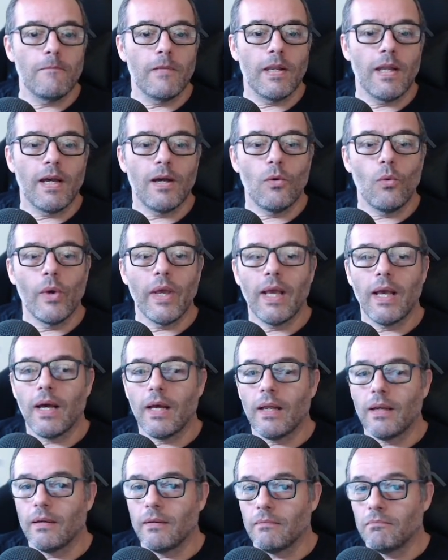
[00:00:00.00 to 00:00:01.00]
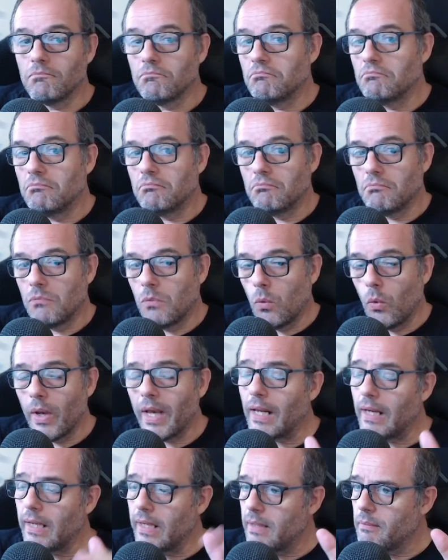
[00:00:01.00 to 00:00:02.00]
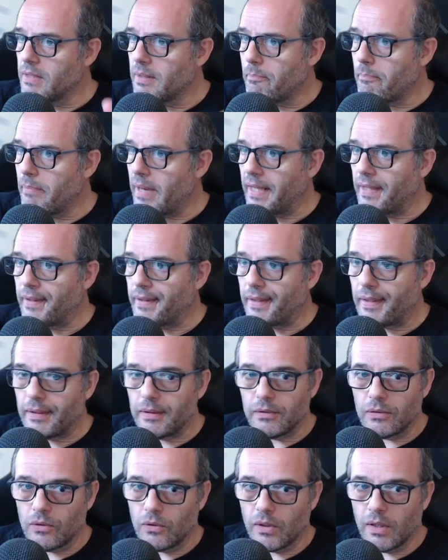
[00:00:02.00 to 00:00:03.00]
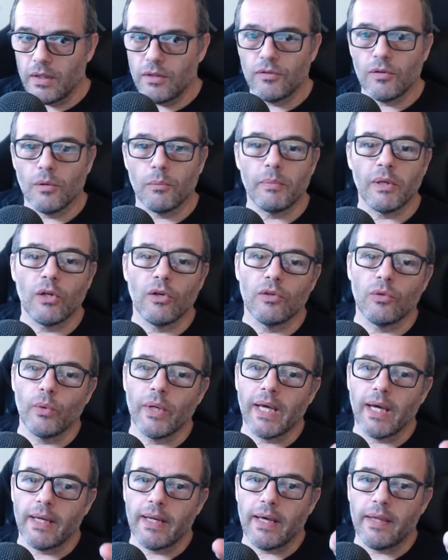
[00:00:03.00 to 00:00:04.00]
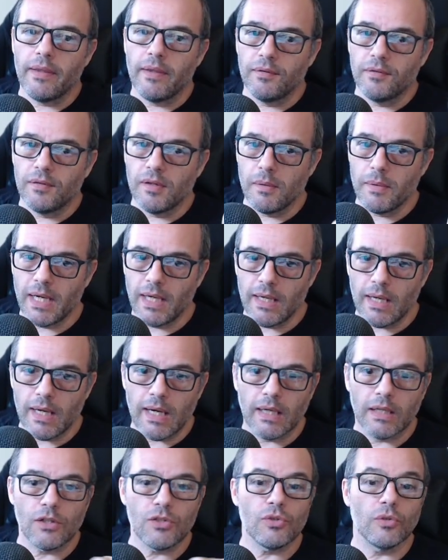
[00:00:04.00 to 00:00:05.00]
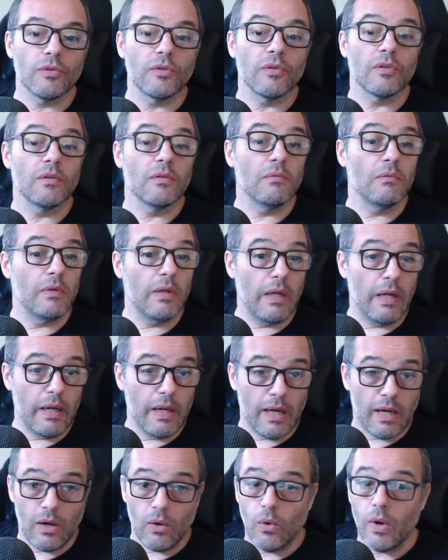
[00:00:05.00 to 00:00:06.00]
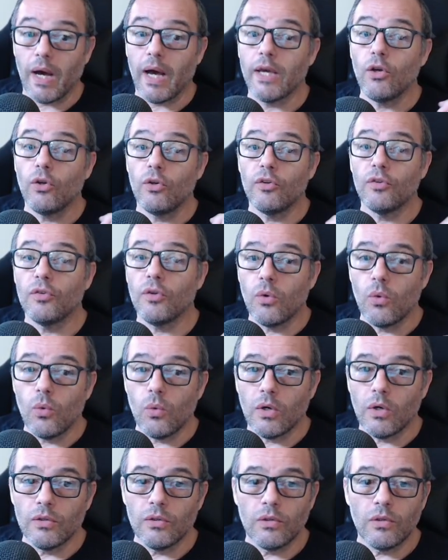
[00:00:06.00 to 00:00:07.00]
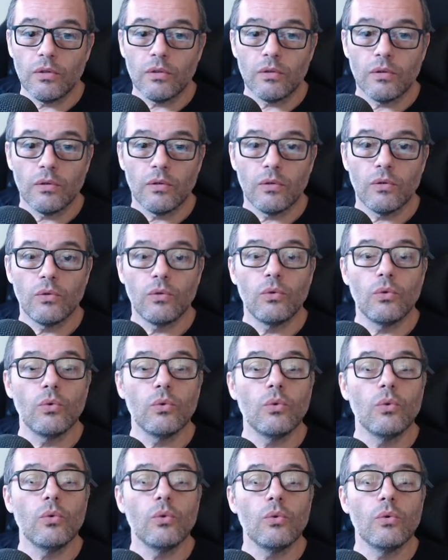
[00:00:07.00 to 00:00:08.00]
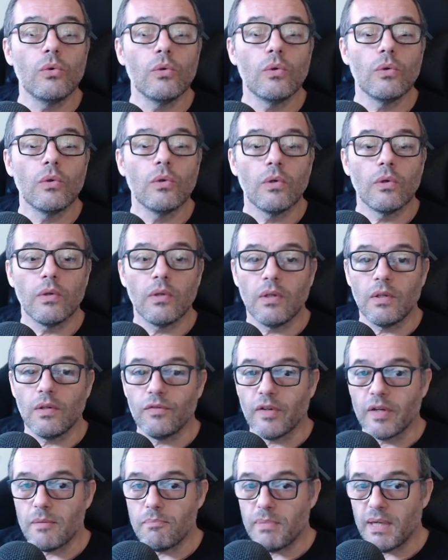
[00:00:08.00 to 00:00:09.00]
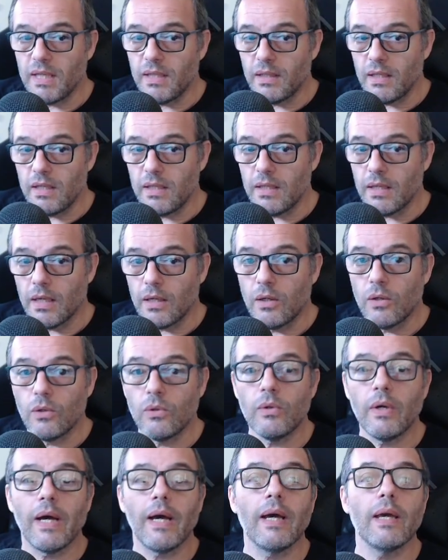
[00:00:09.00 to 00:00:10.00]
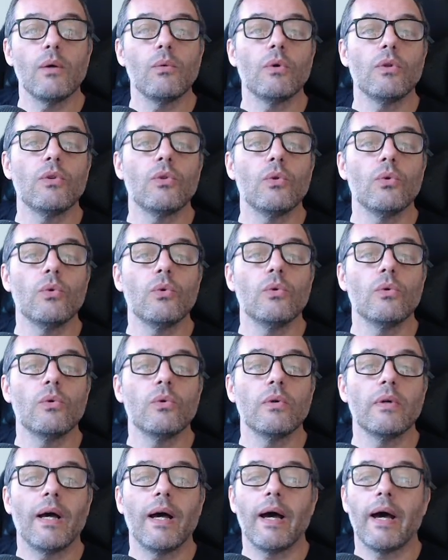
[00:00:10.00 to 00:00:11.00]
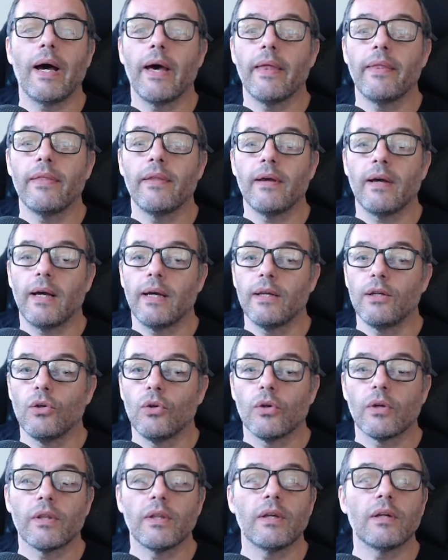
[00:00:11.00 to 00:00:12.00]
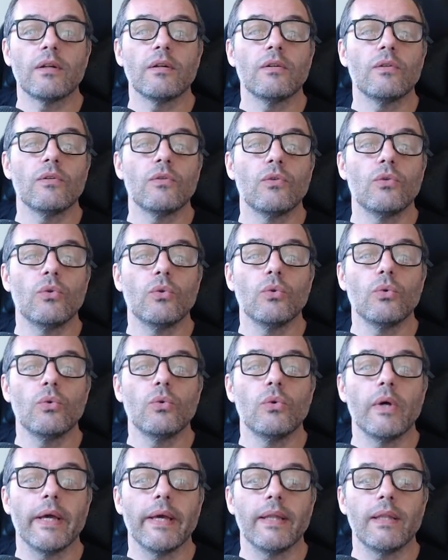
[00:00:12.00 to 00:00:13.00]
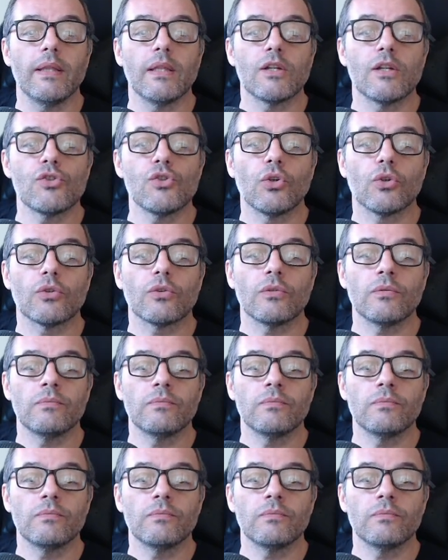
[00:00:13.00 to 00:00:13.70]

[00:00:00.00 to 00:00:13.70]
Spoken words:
Now we can leave the painting. Okay, so because we can add several actions. Now I also want to, if I paint in yellow, I want to add an order to enter short.